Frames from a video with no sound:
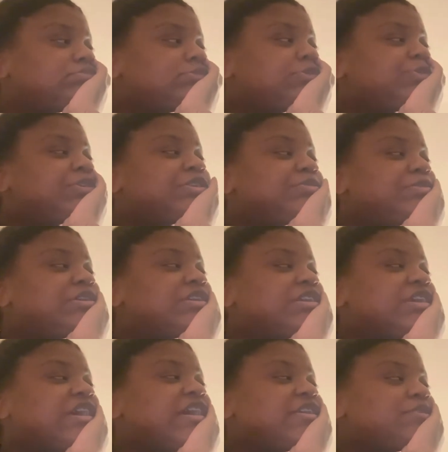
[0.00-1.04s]
You ready to be a
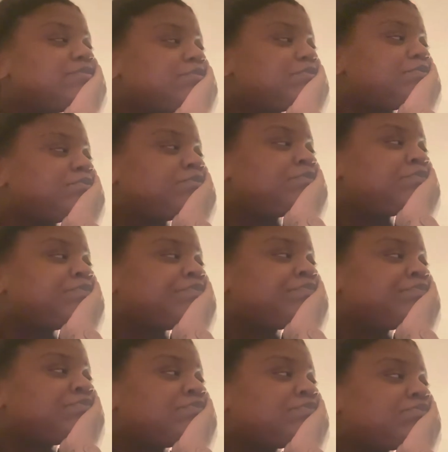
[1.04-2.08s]
dad?
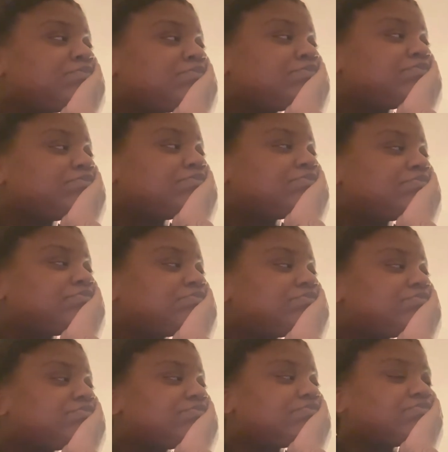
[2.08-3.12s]
Mm.
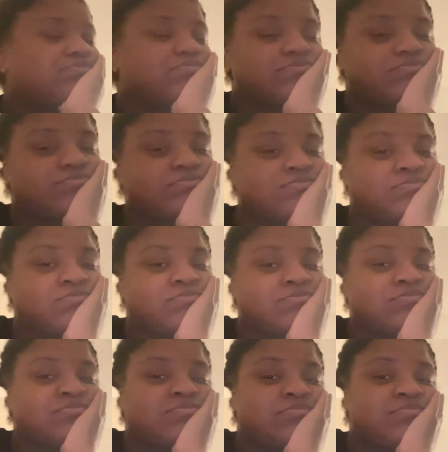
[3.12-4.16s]
hmm mm-hmm.
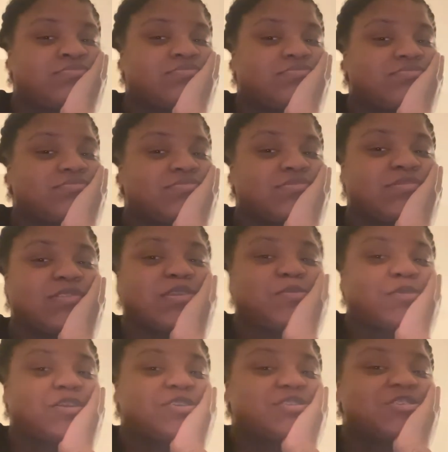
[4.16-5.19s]
I'm
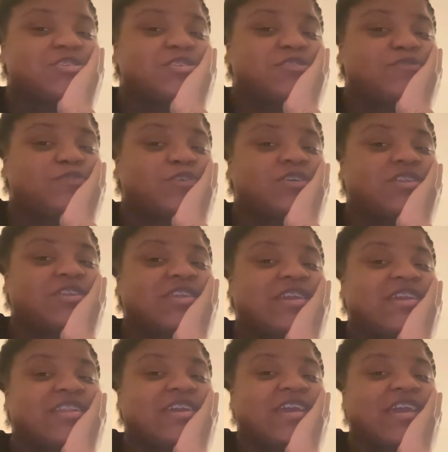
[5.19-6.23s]
not gonna see you for a day
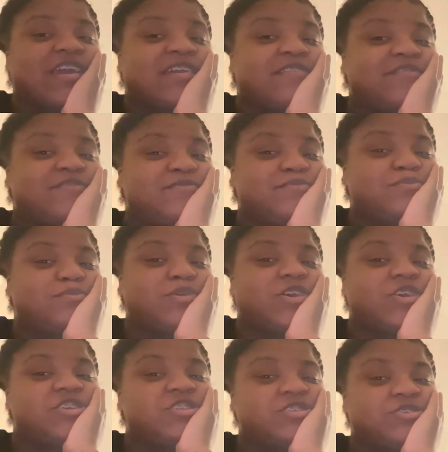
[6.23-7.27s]
and a half,
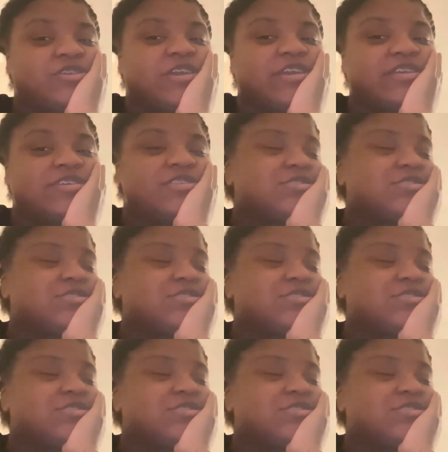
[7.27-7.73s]
probably two days.